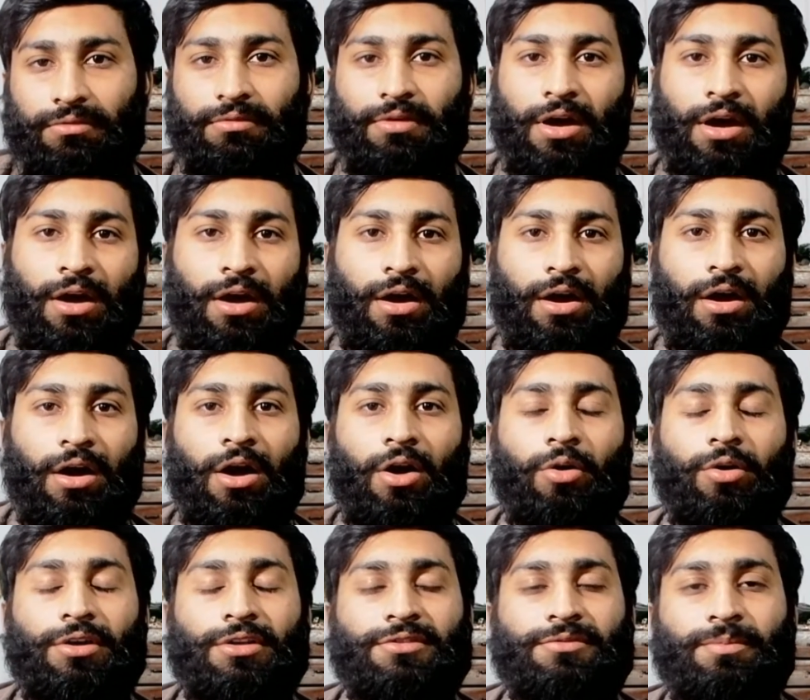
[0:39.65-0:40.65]
how
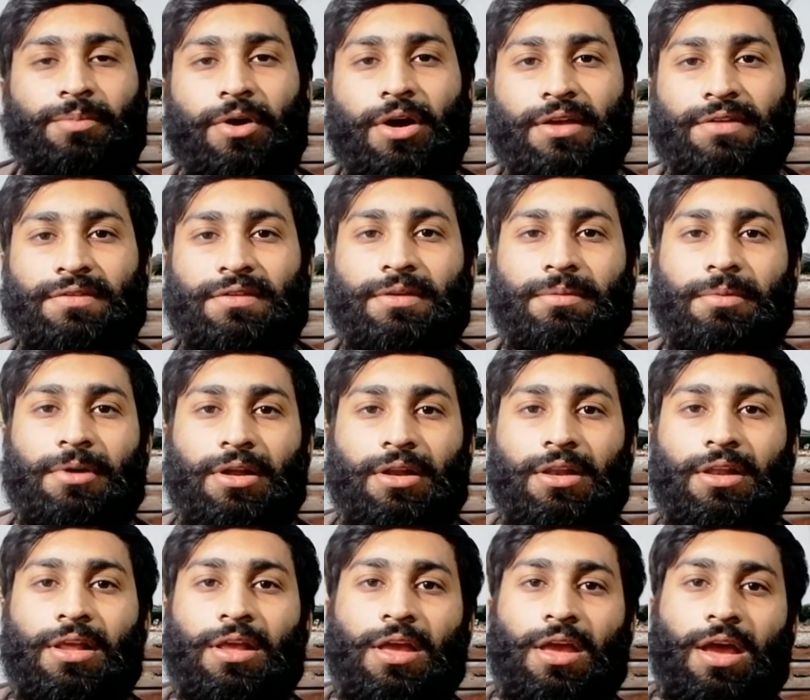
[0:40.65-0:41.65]
it is possible
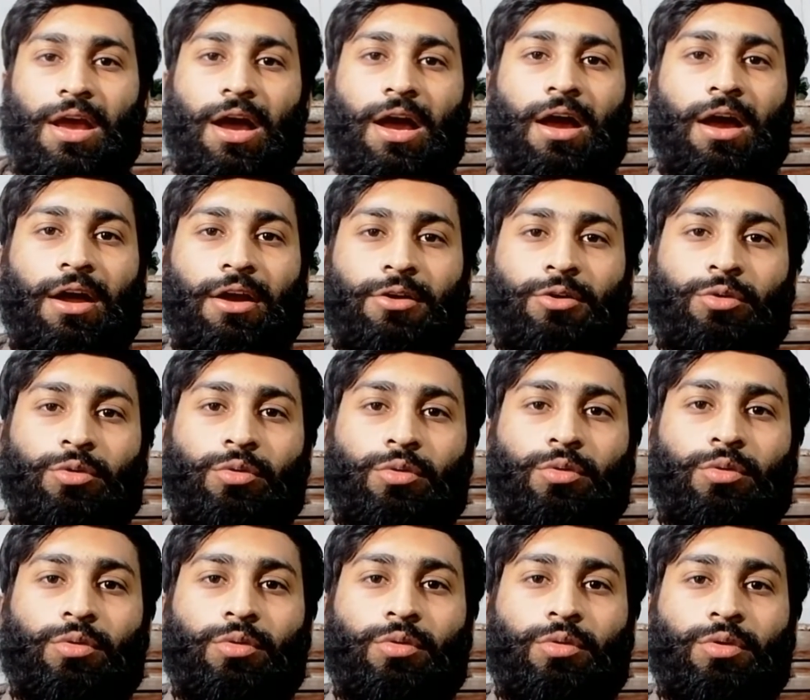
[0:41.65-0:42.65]

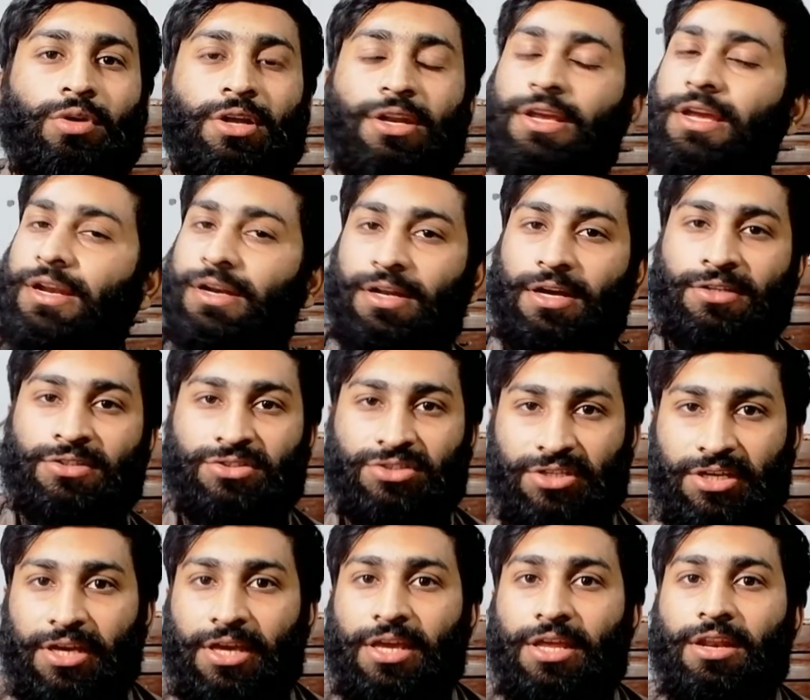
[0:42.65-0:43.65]
to create a
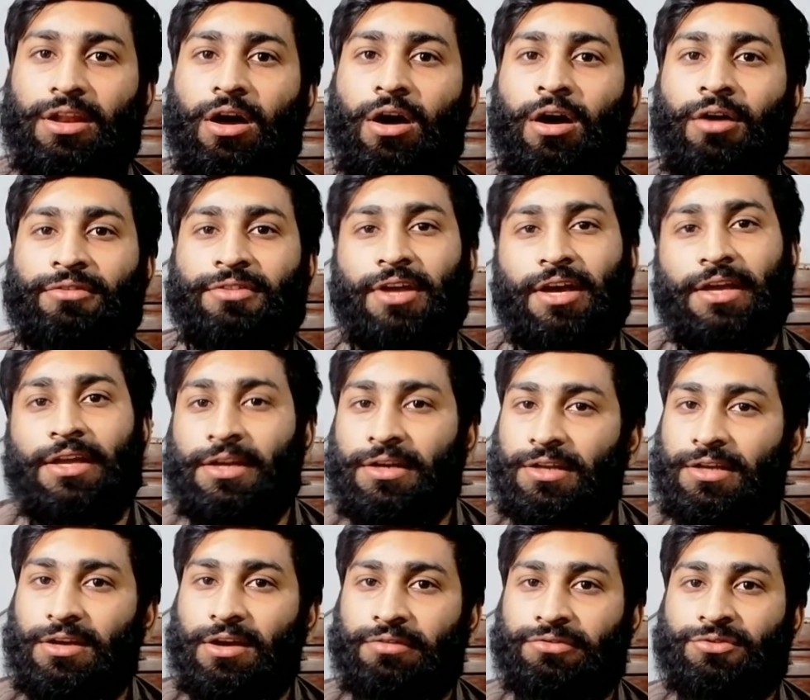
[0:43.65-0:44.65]
chain of the
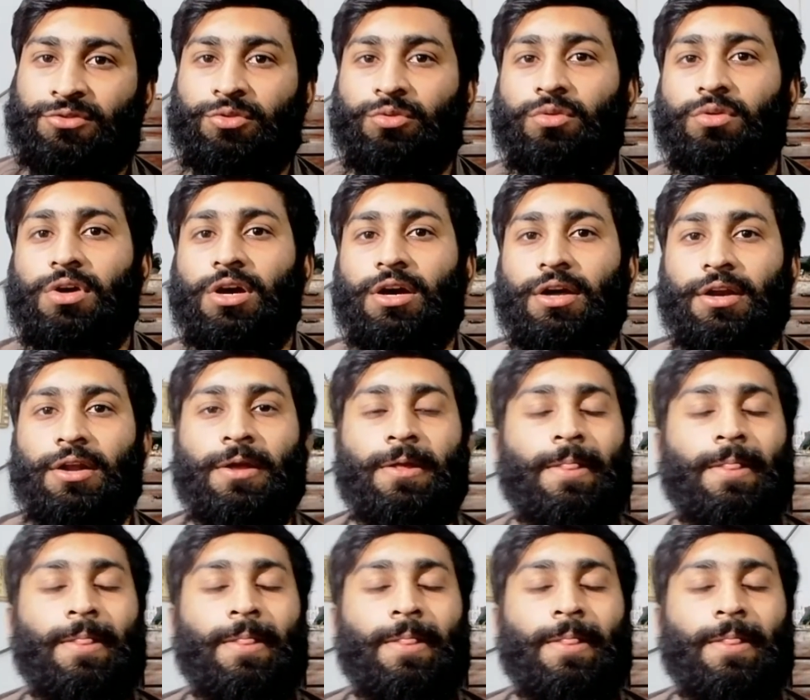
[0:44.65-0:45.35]
eating of sugar.